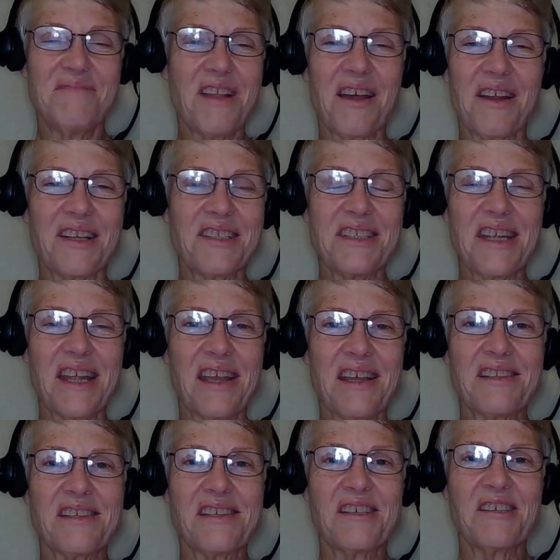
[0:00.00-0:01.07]
not a
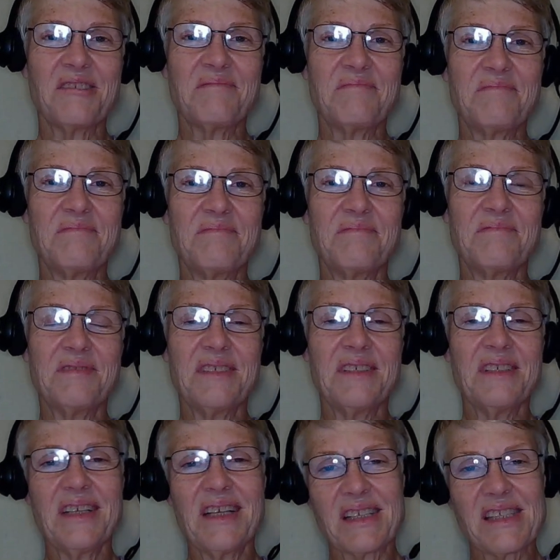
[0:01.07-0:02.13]
chance.
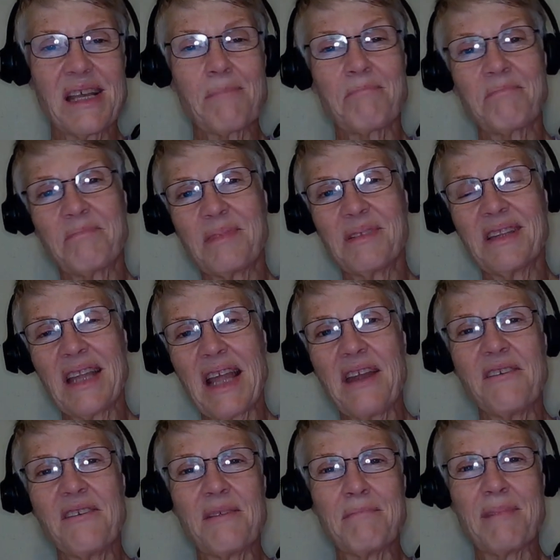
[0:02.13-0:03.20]
Except
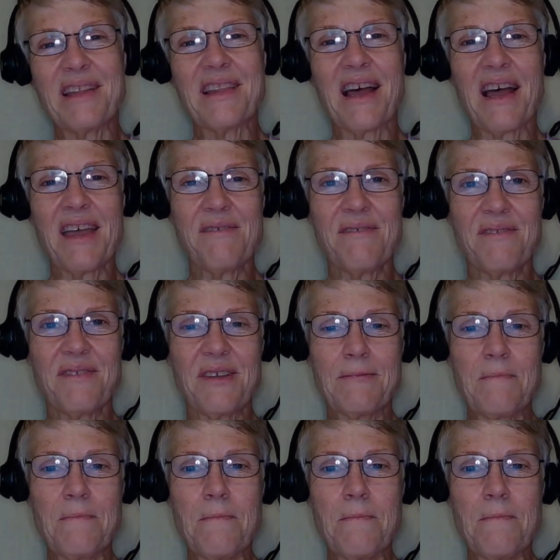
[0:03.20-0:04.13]
later in my life,